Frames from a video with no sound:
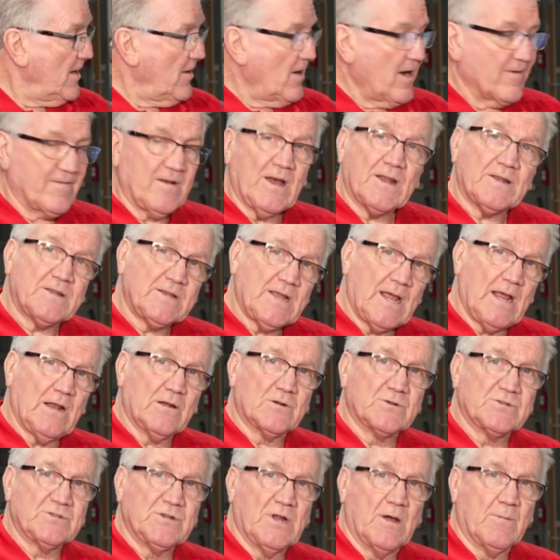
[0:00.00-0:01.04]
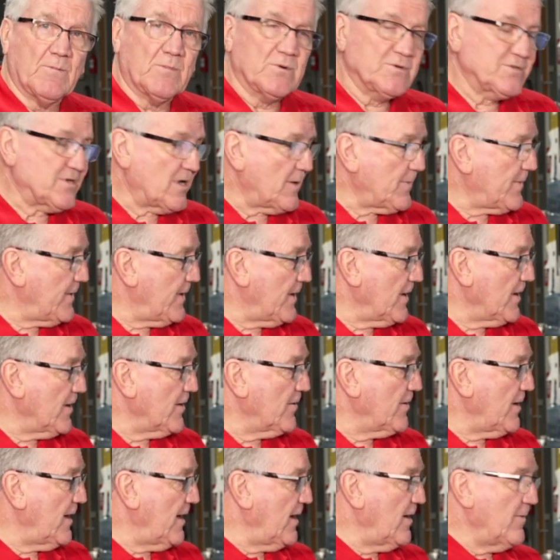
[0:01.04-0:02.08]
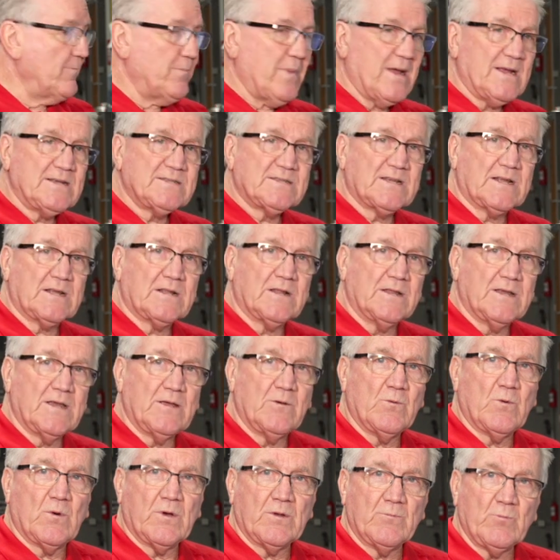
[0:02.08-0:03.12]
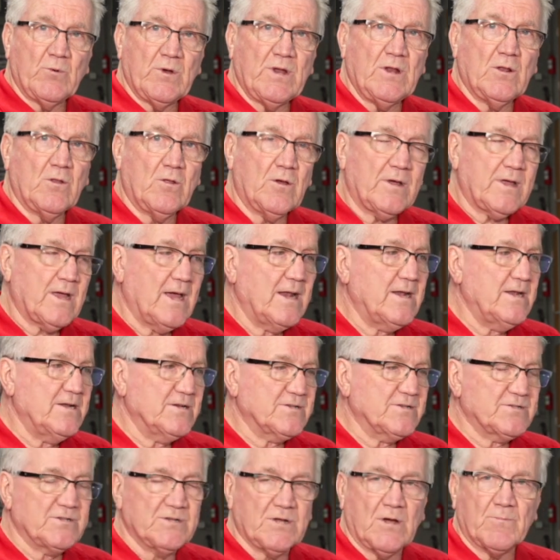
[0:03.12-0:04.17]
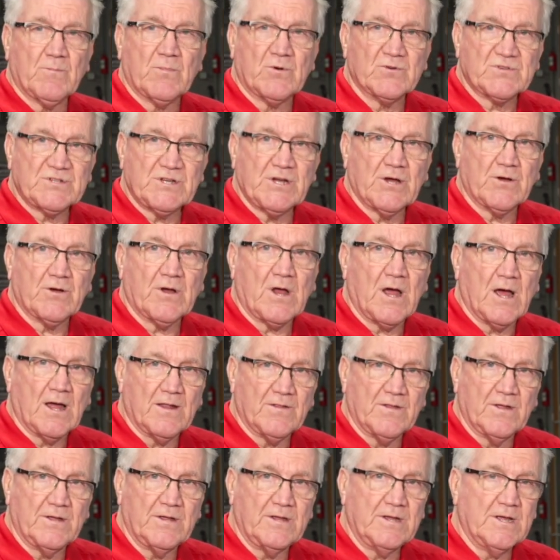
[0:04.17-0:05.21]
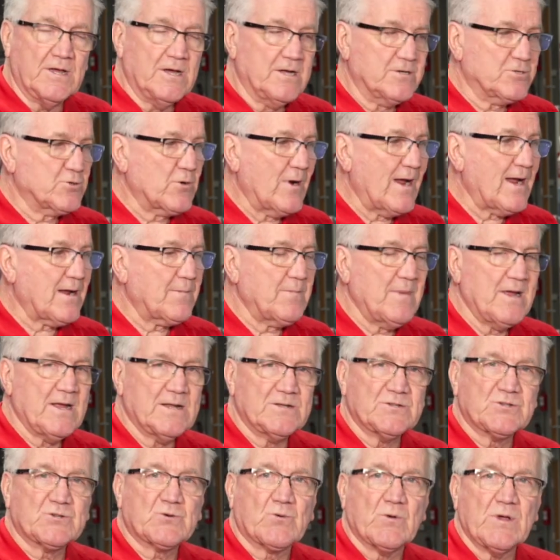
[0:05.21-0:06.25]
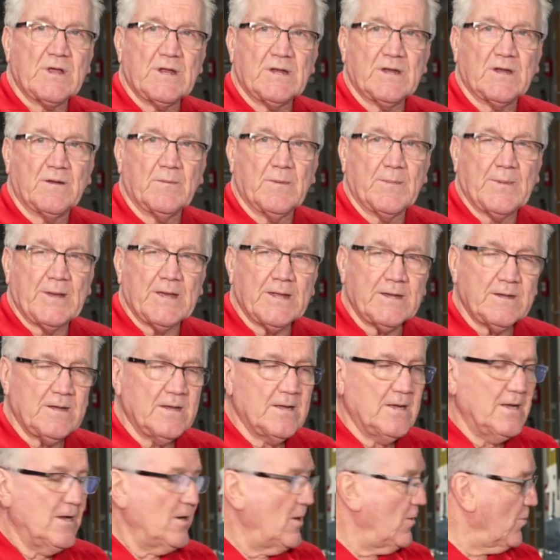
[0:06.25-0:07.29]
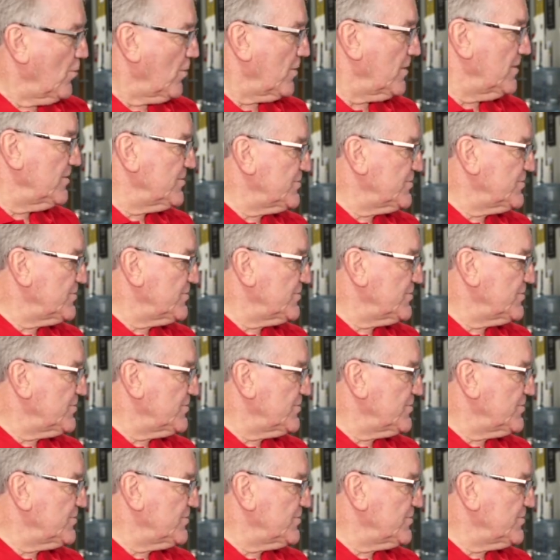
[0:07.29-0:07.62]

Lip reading: I've got Taylor's numbers up here, and basically when we look at his numbers here on the TrackMan screen in a bit, we're going to